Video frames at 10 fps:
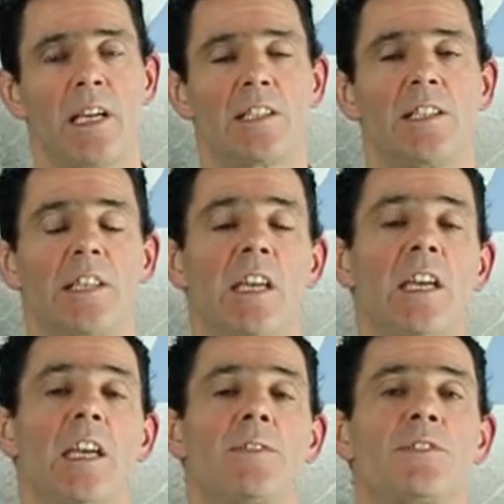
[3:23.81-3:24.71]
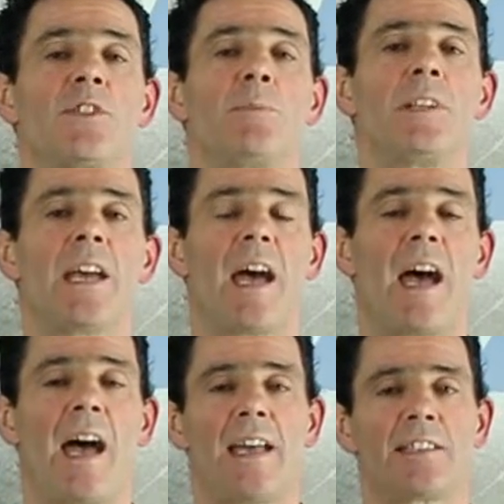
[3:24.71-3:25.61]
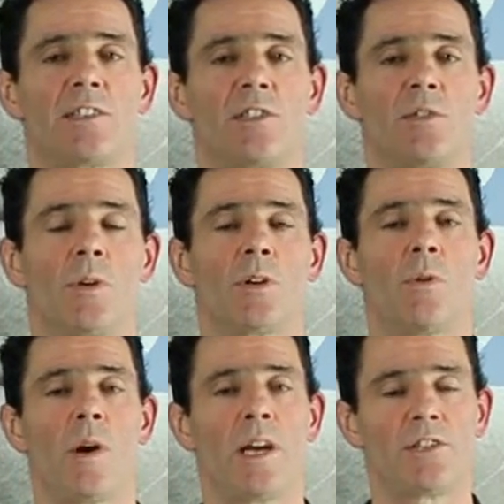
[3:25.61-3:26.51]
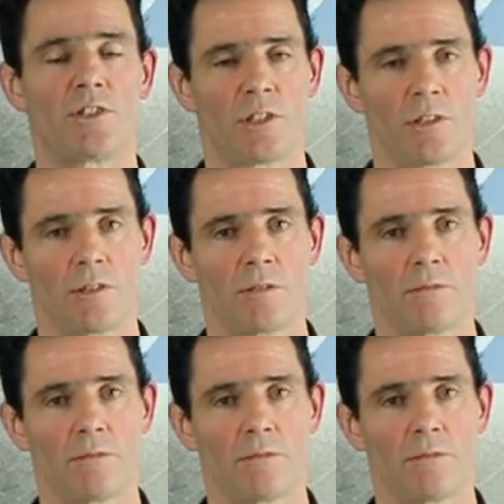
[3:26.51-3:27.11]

It's like if someone asks you a question,